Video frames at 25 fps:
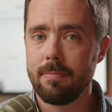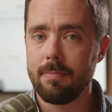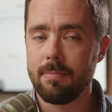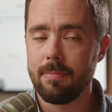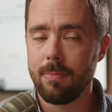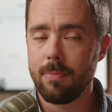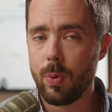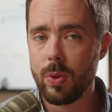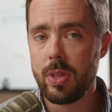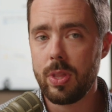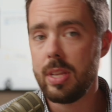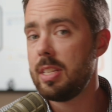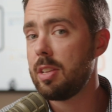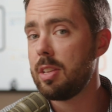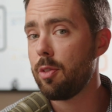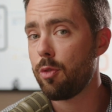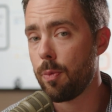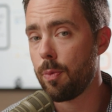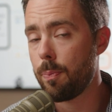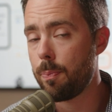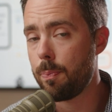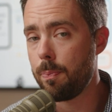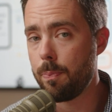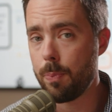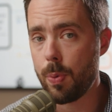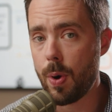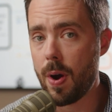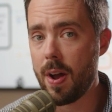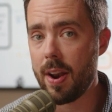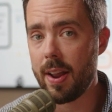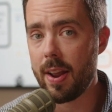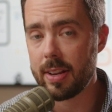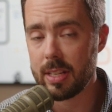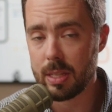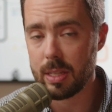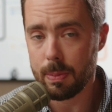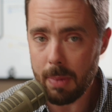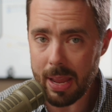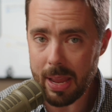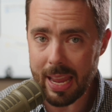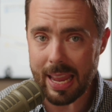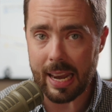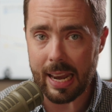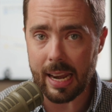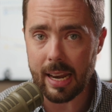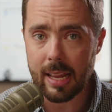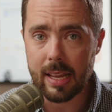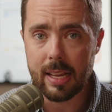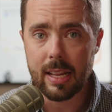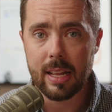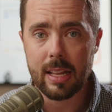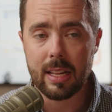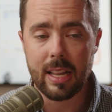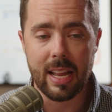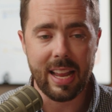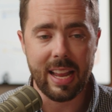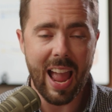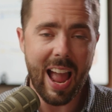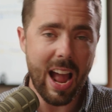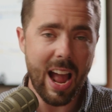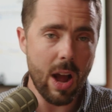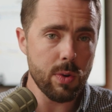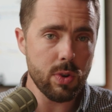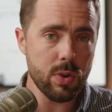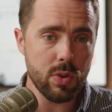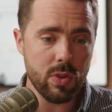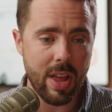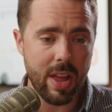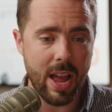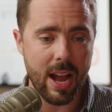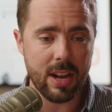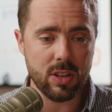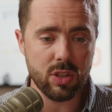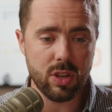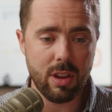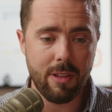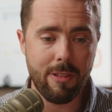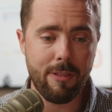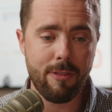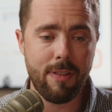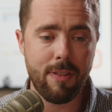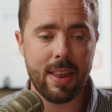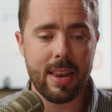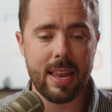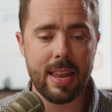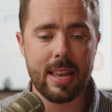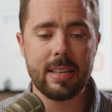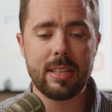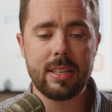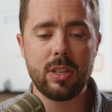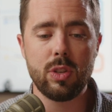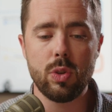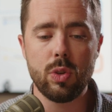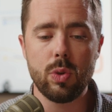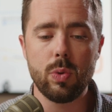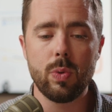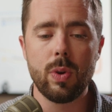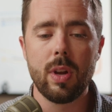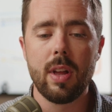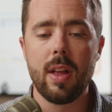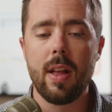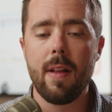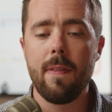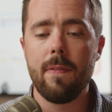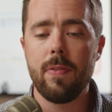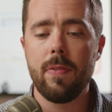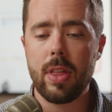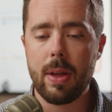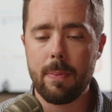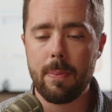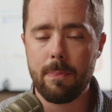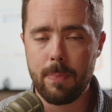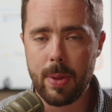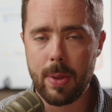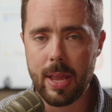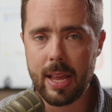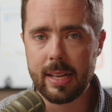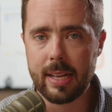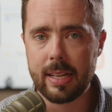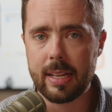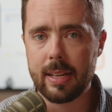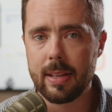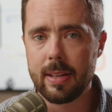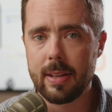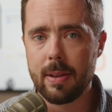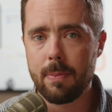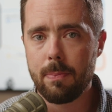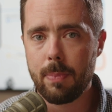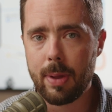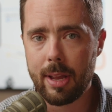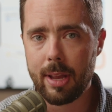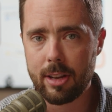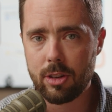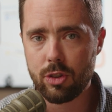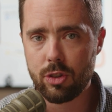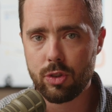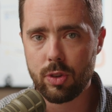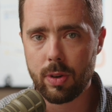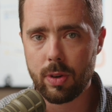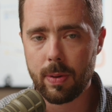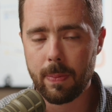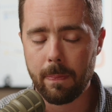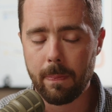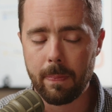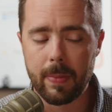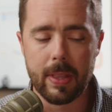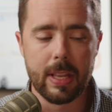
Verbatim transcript: what these different products mean? Like, how do they actually fit into the big picture?